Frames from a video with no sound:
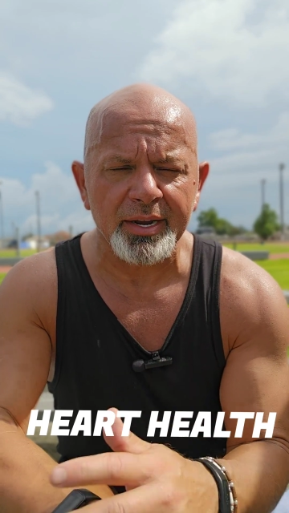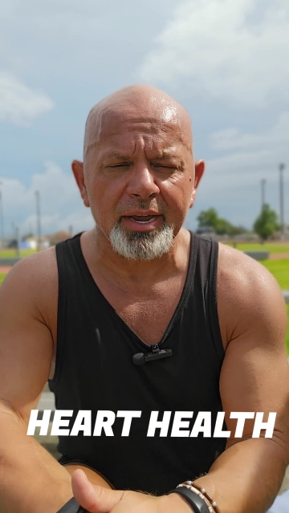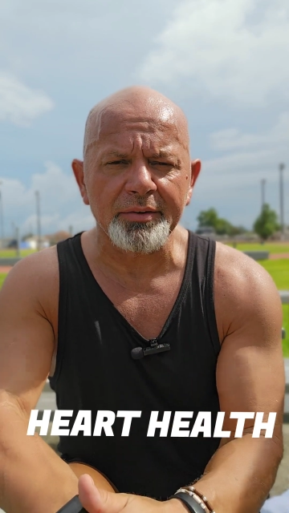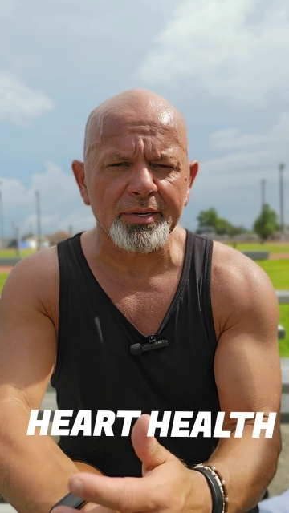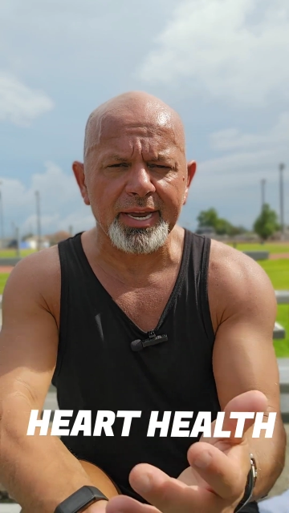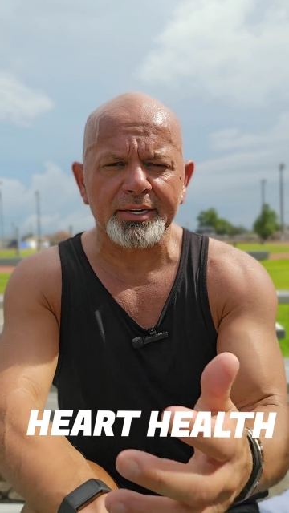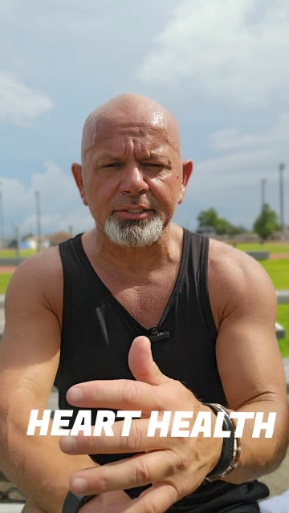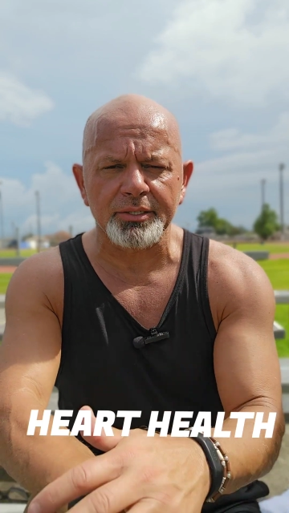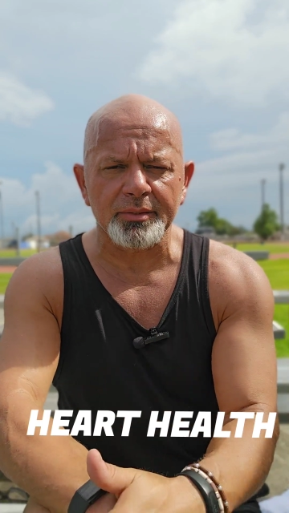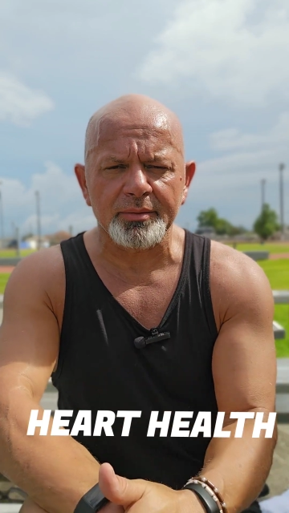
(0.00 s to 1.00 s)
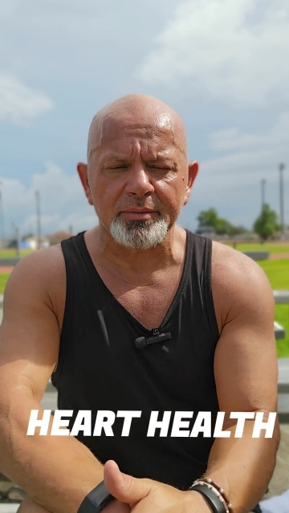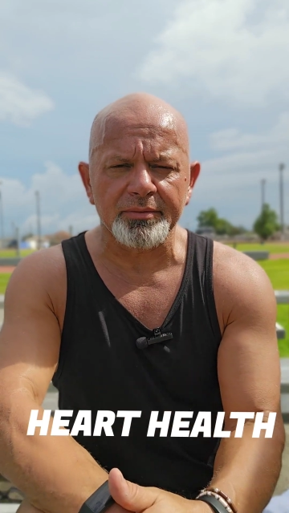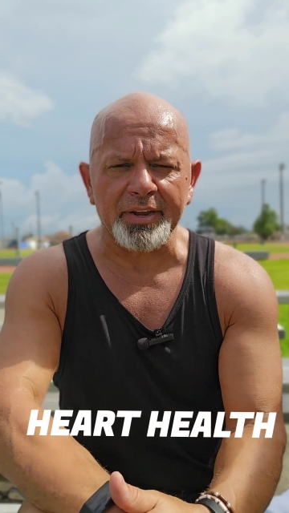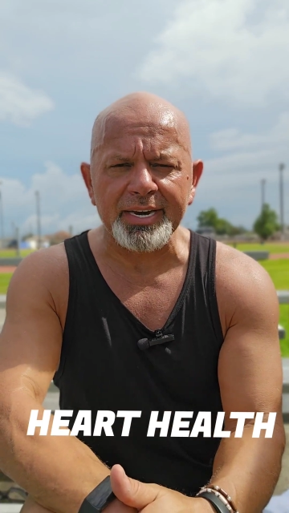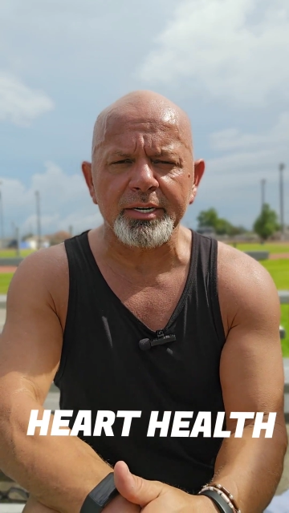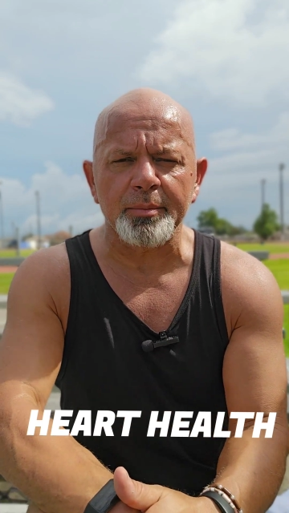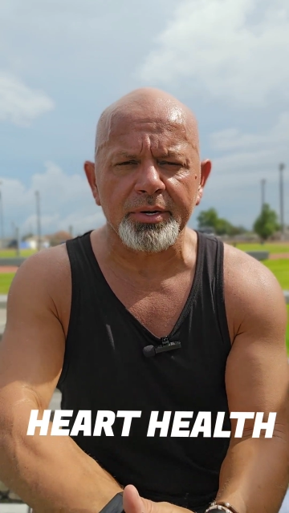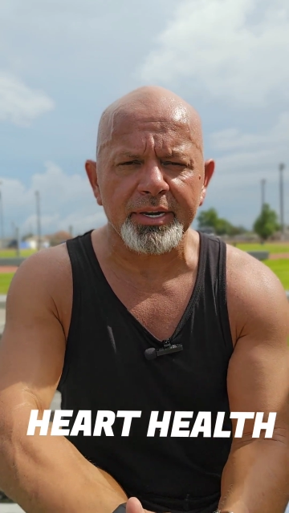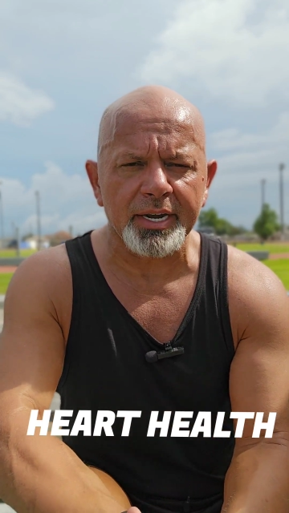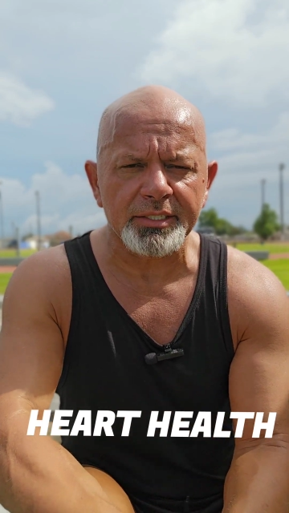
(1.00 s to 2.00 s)
Have you allowed your vain
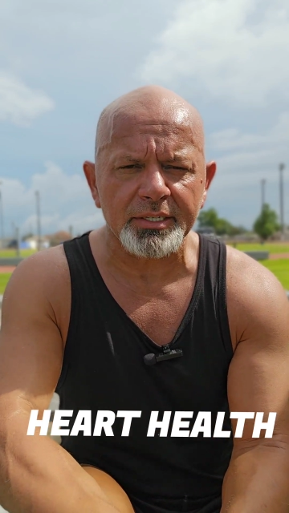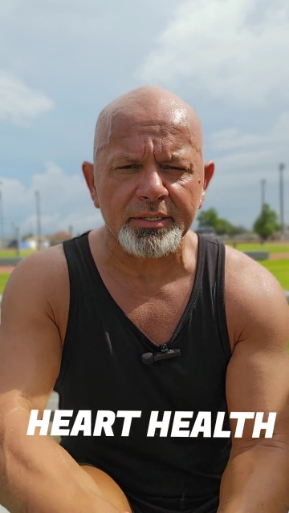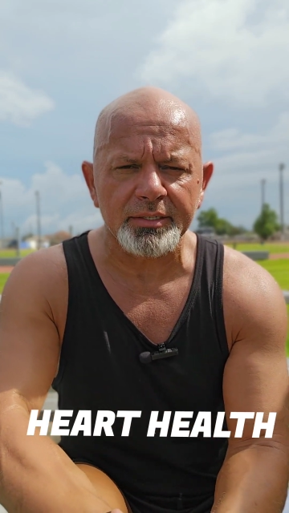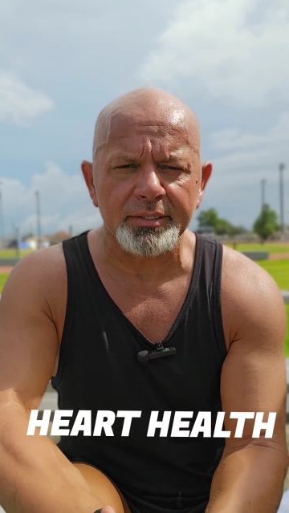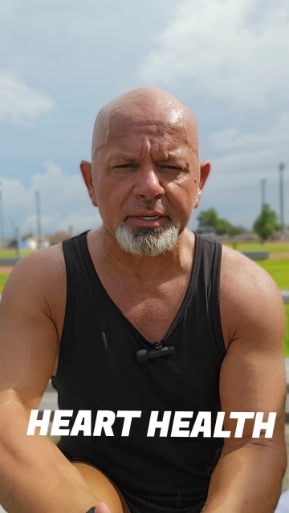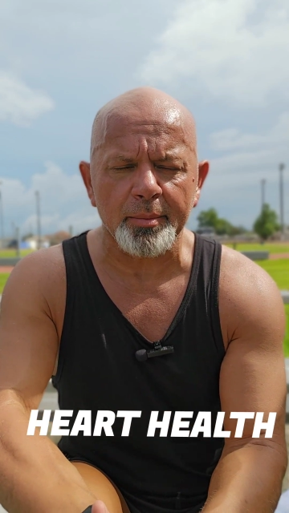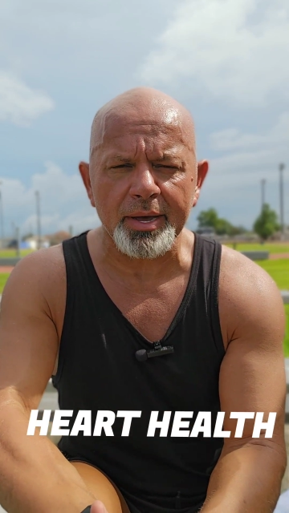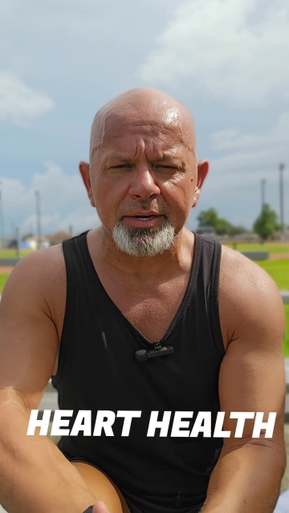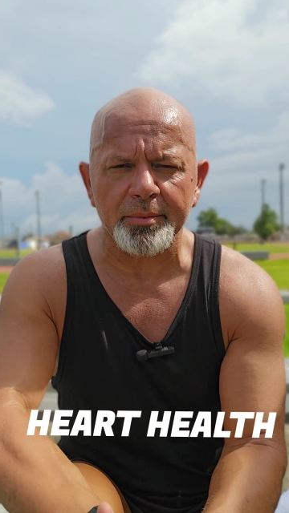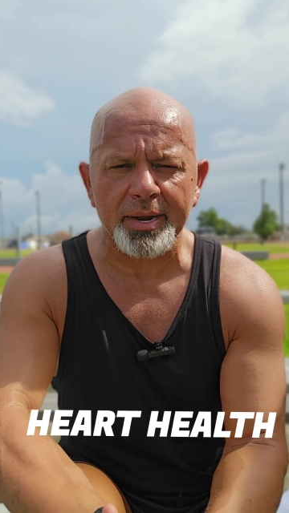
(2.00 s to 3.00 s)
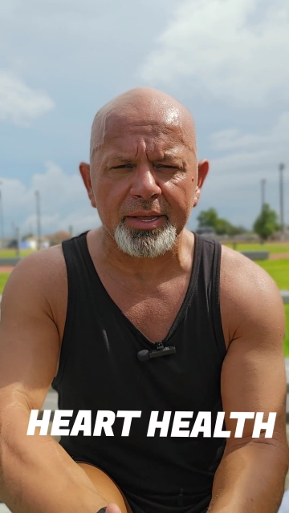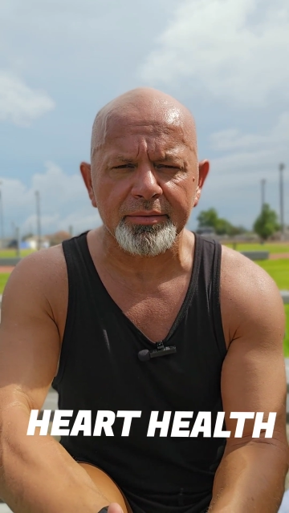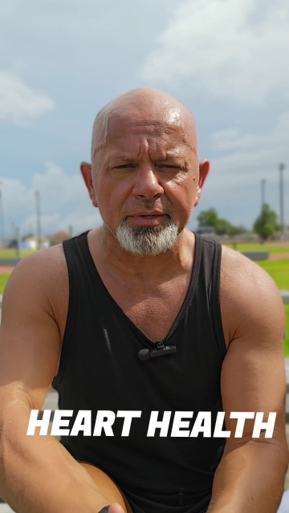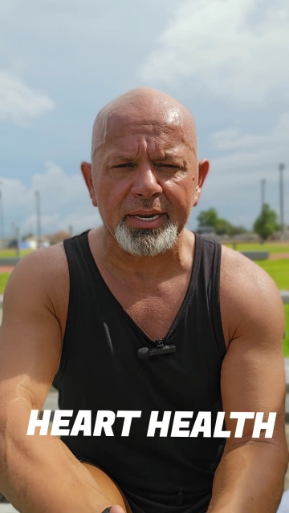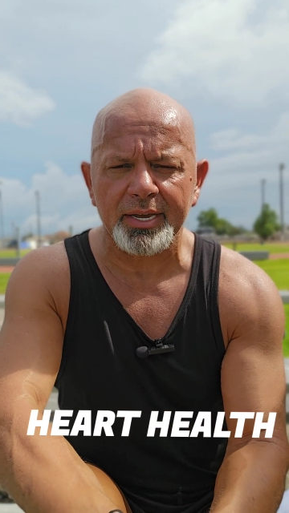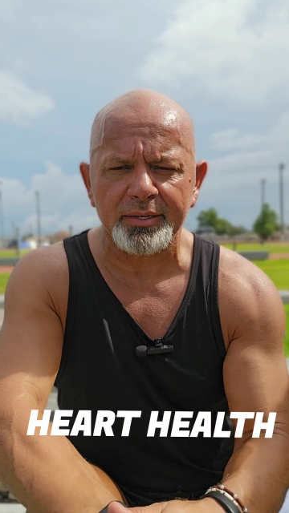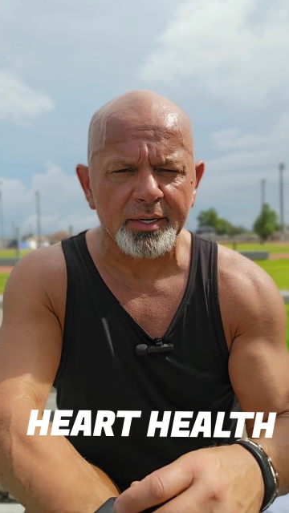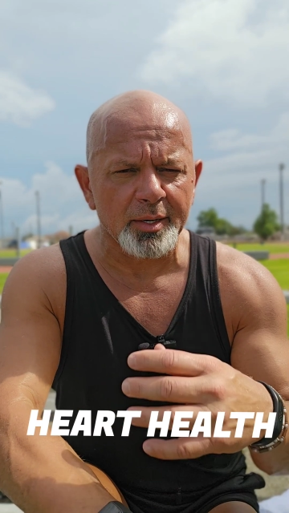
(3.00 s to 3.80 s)
communication to come out of your mouth? Have you allowed